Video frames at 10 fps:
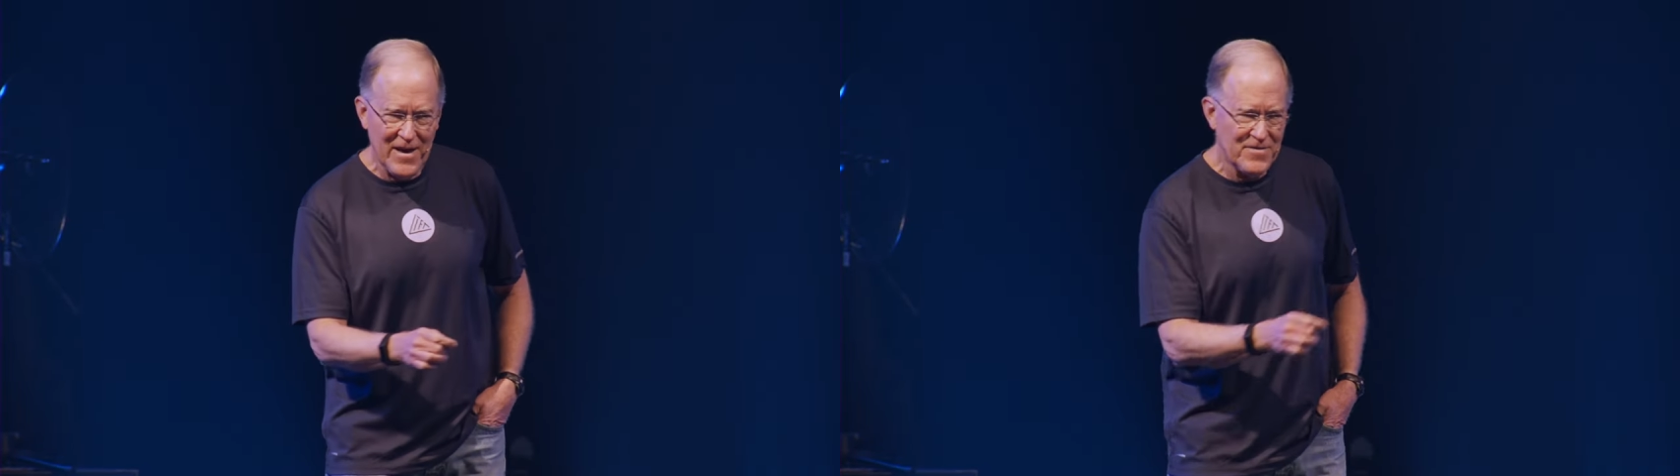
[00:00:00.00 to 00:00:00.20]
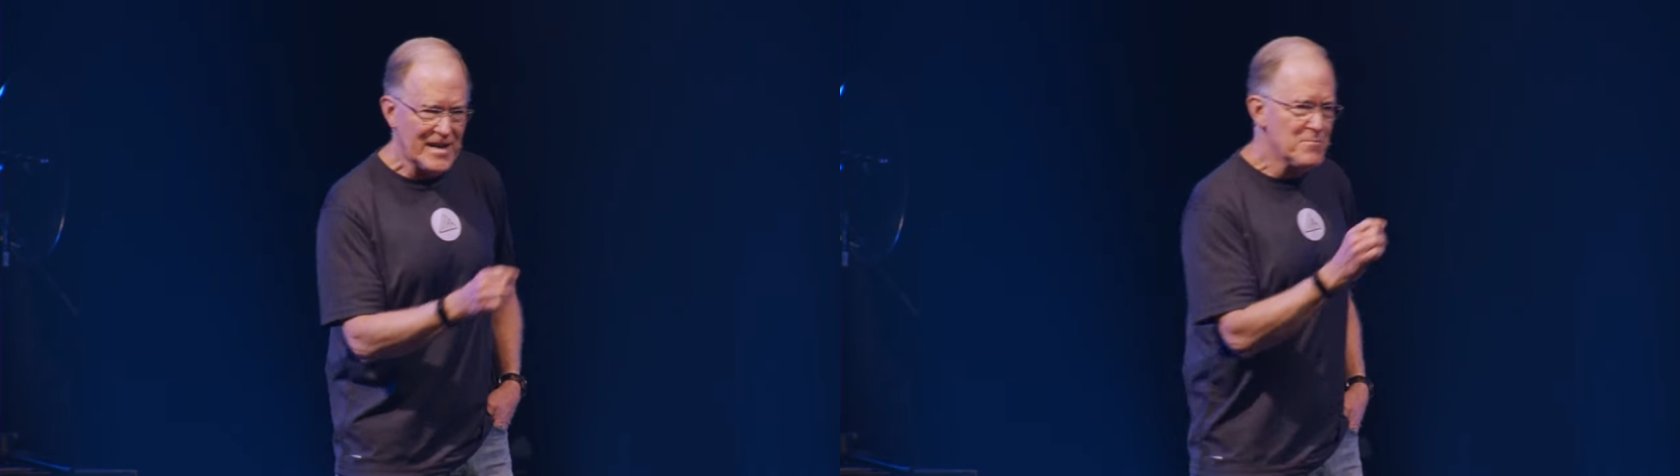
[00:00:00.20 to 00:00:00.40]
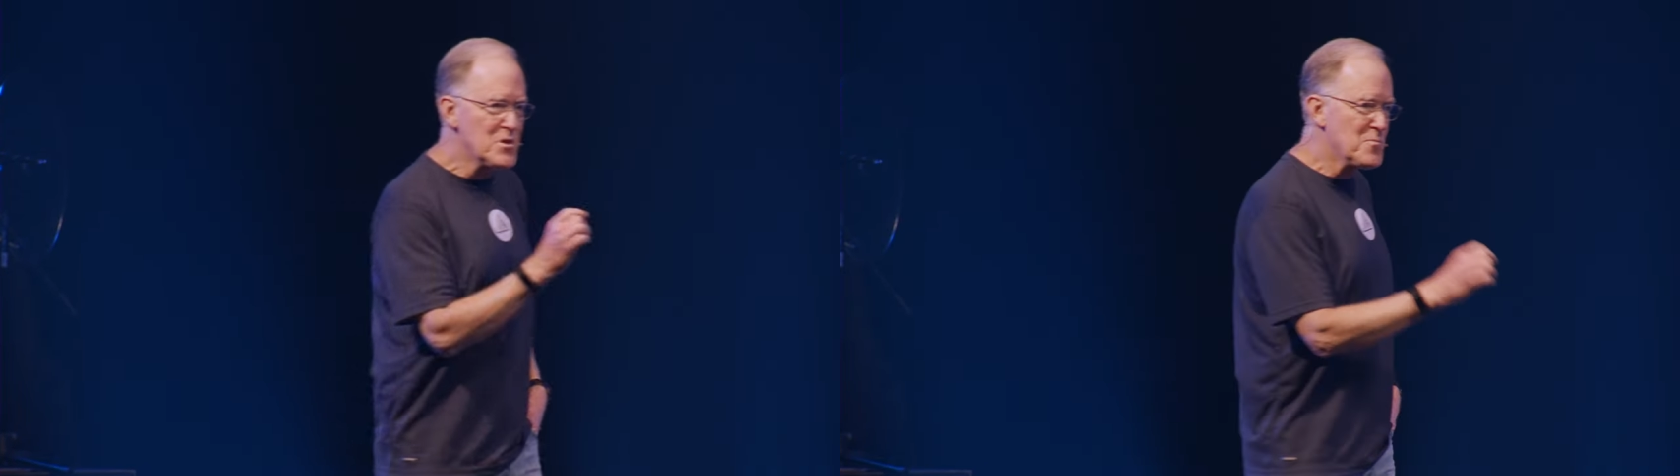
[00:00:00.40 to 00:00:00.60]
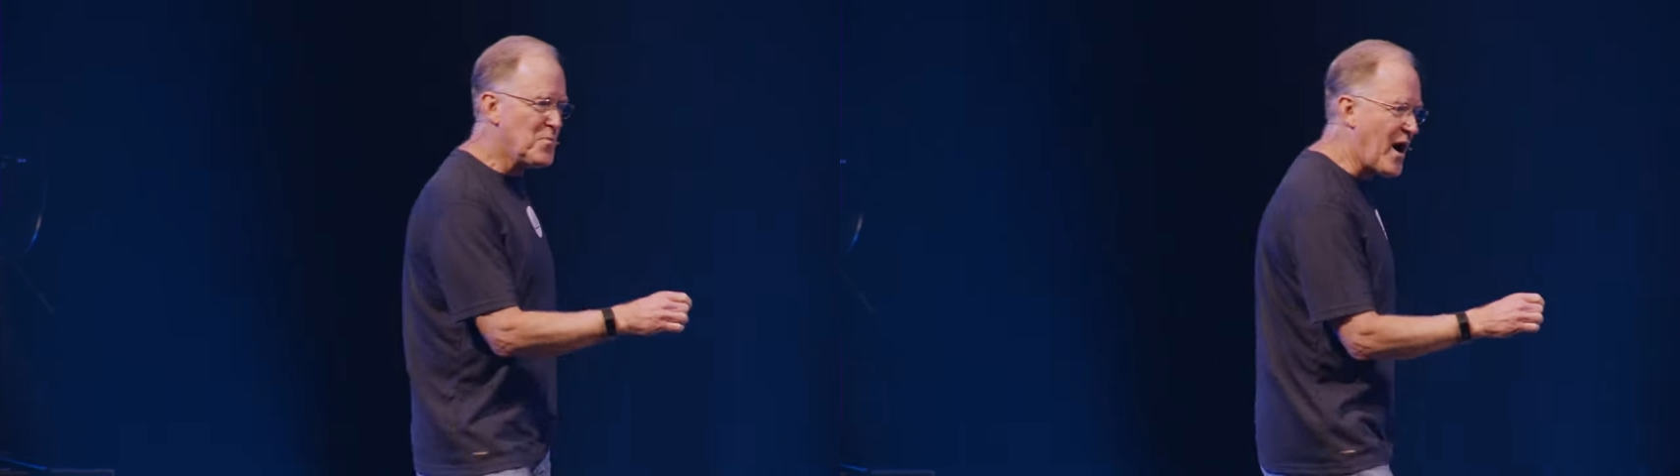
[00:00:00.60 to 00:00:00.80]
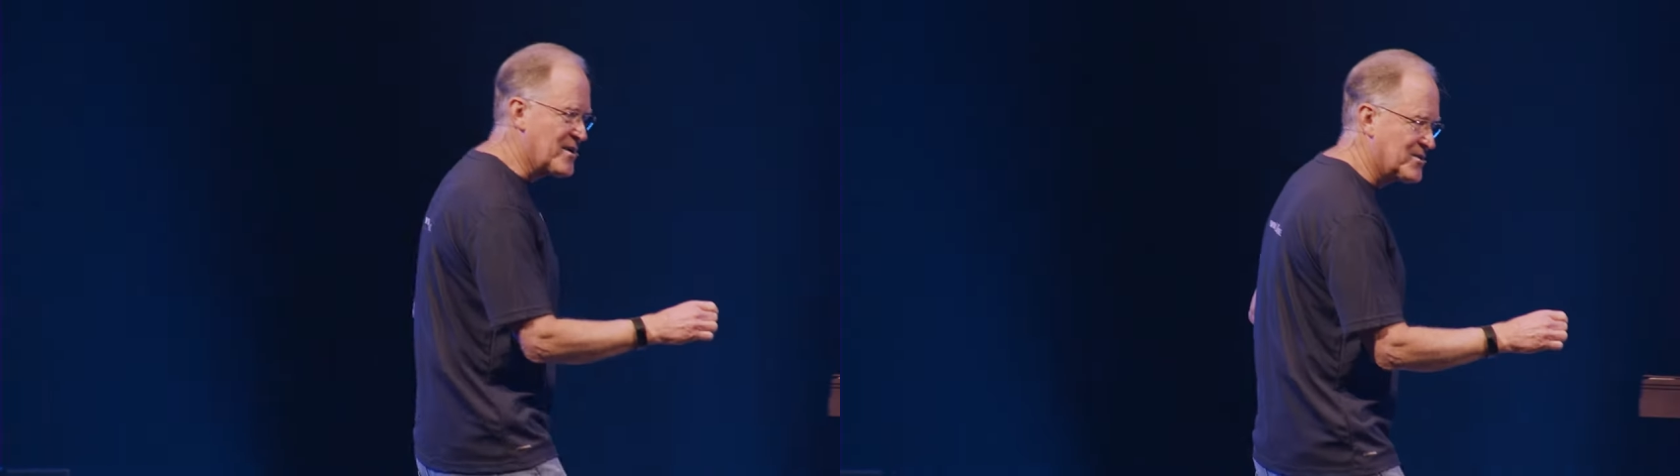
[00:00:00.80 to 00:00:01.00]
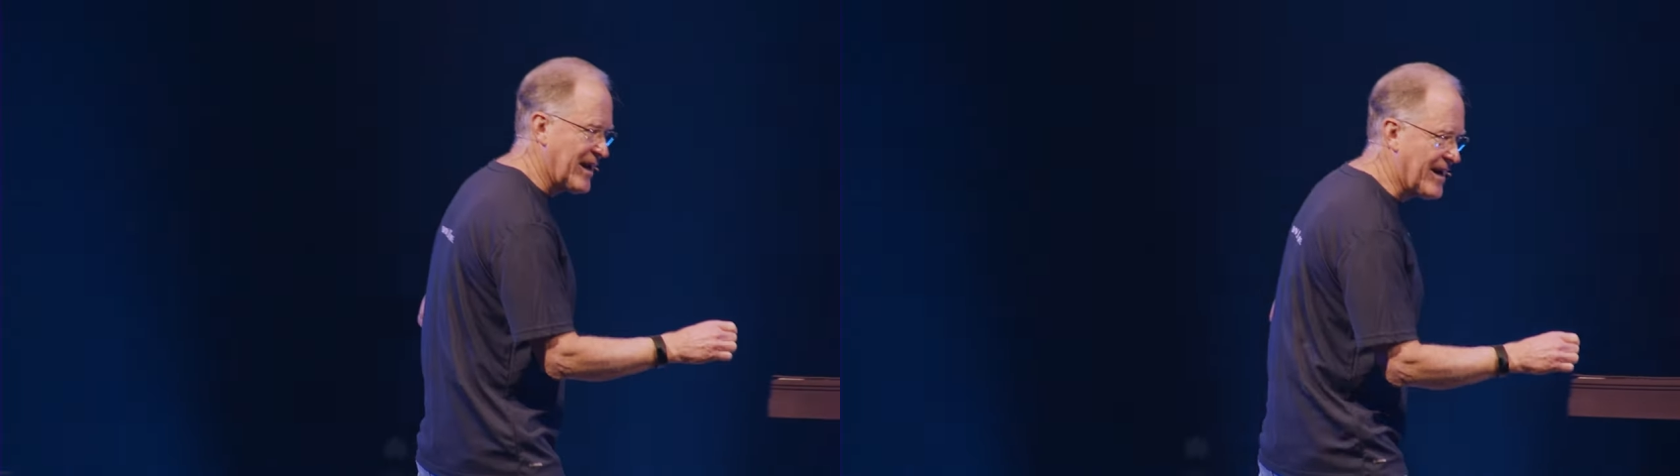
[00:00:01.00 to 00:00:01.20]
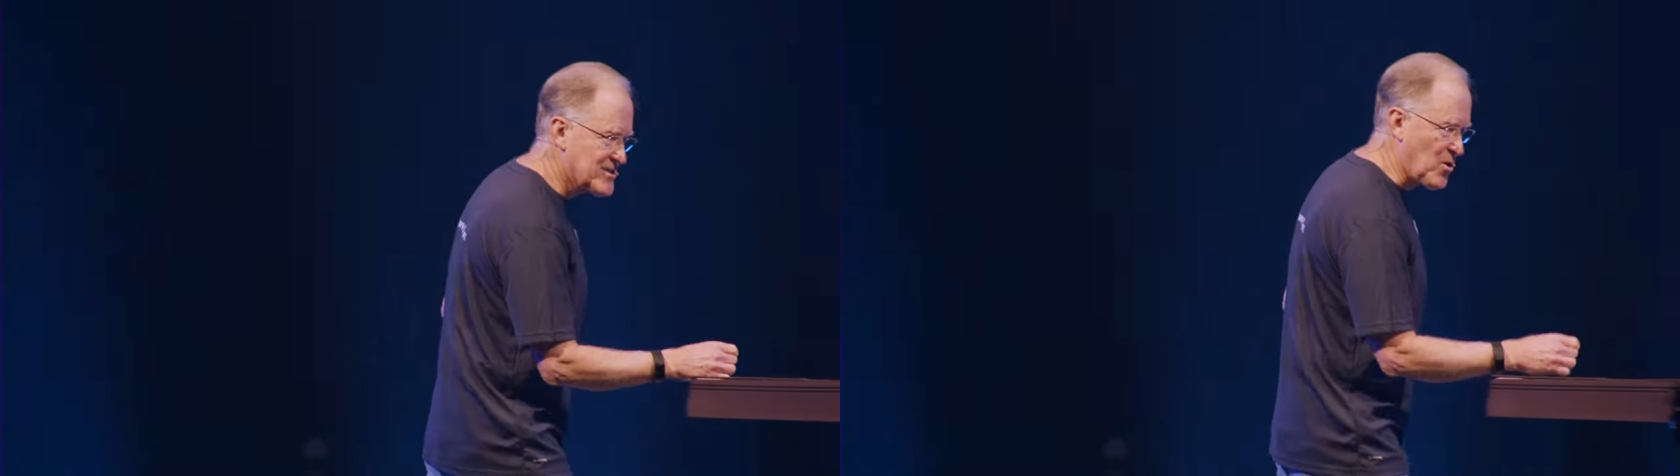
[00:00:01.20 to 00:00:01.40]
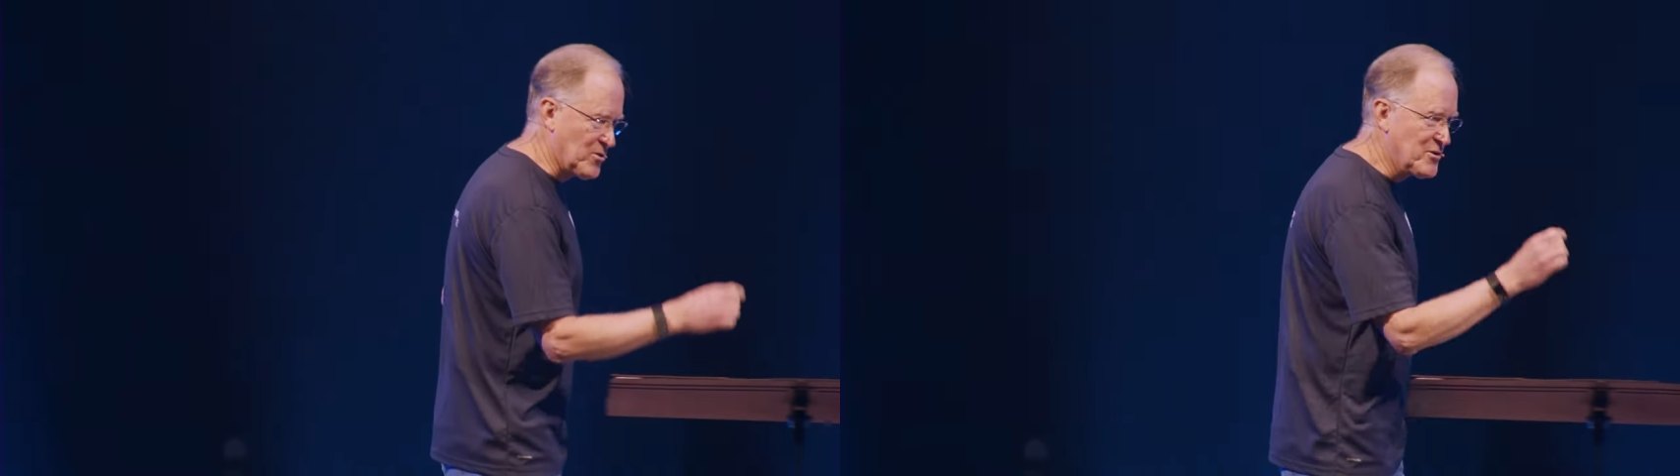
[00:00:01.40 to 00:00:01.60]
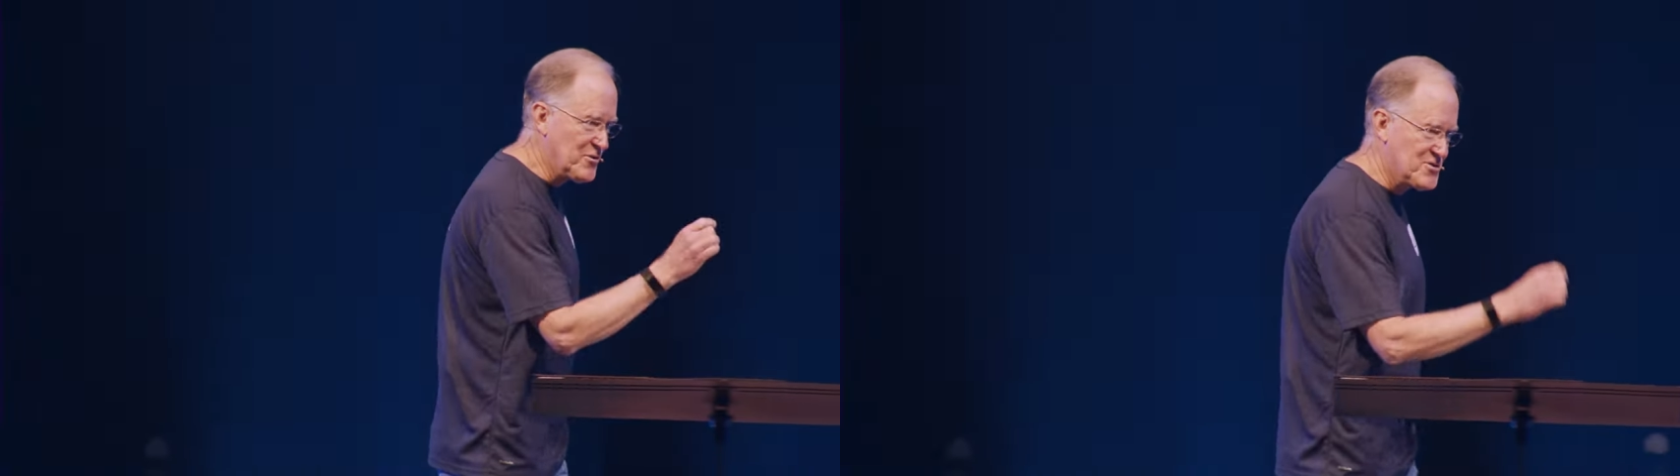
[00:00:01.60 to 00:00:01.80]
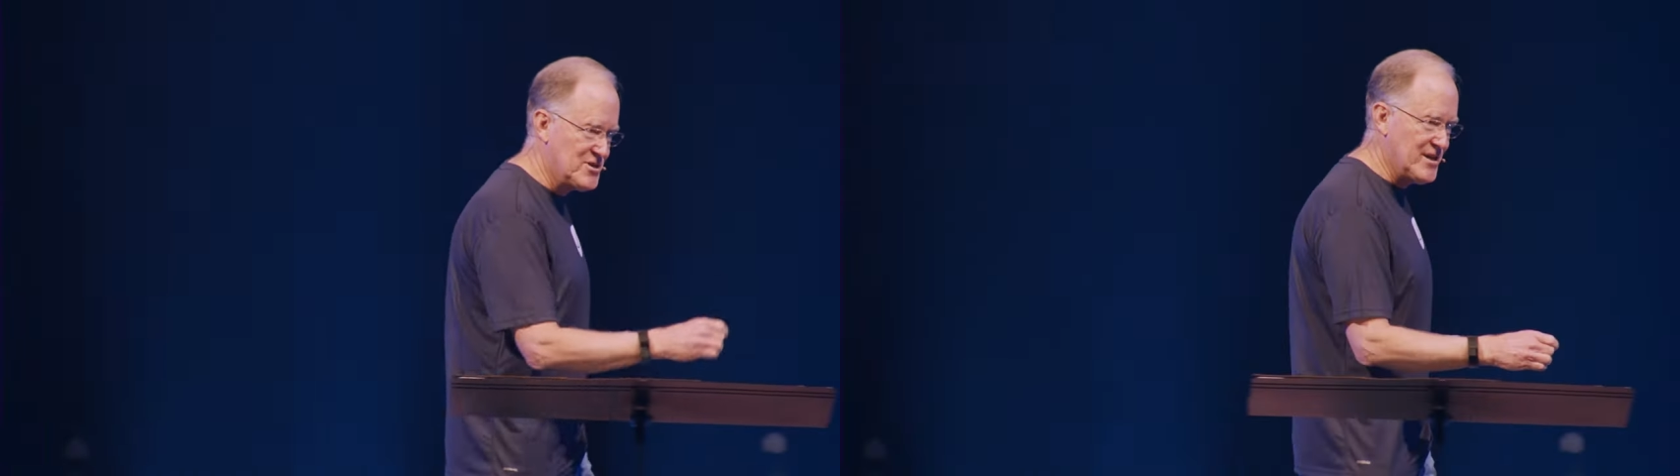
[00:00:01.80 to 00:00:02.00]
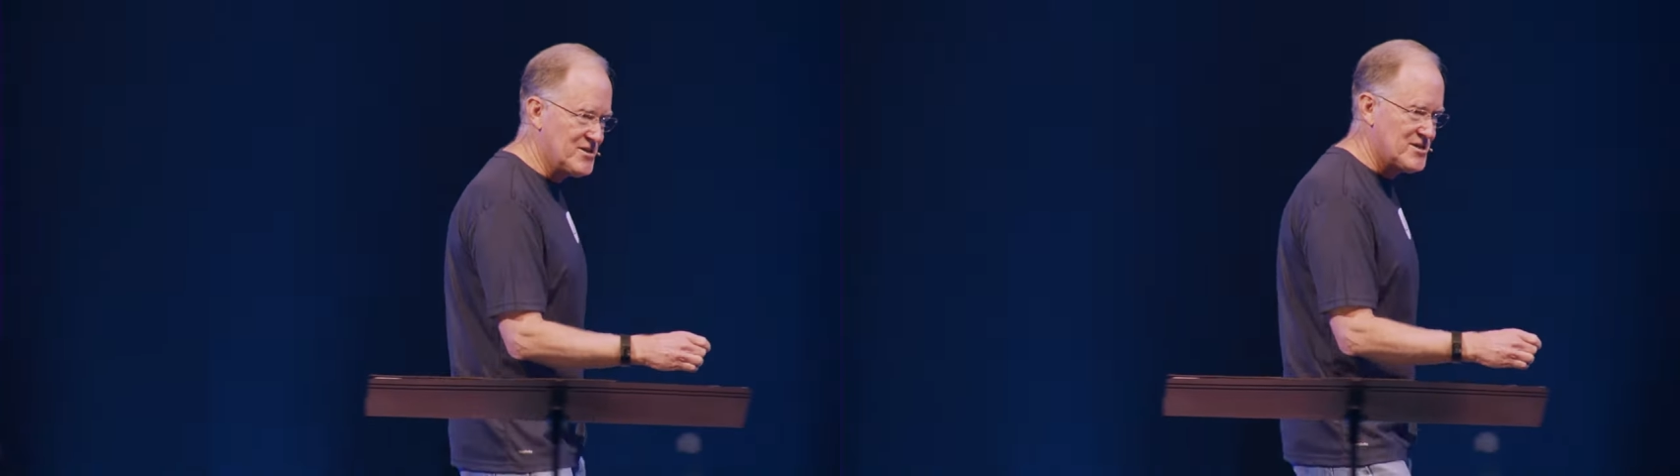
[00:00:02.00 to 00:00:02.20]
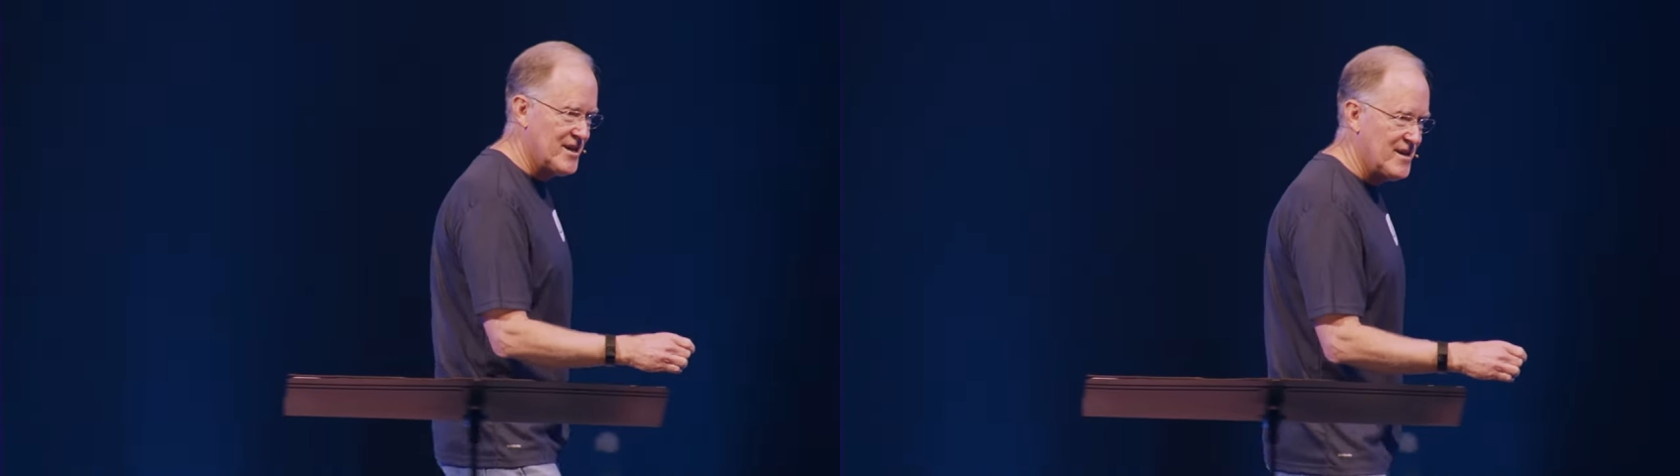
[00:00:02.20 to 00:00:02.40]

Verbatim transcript: The name of the podcast, hold on to your seats,